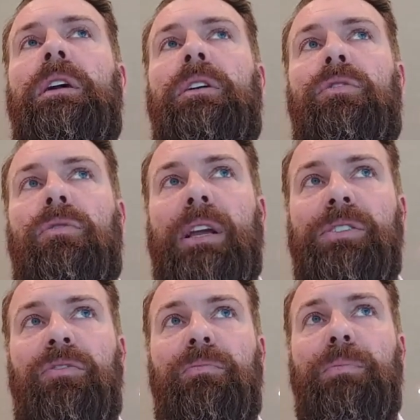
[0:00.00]

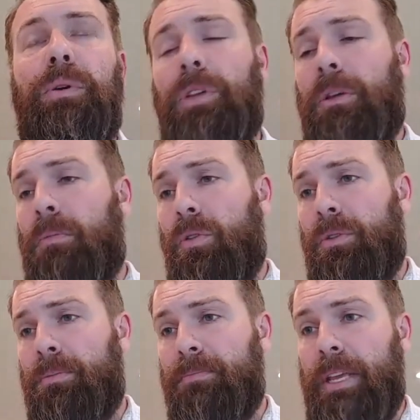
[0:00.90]
aggressive building
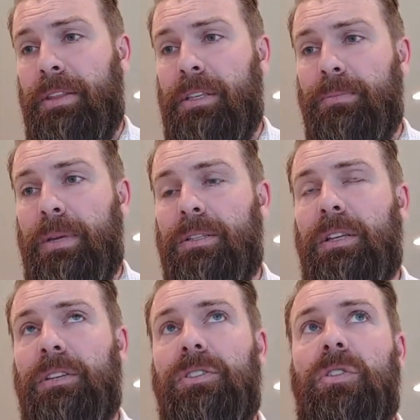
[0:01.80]
mode in this business.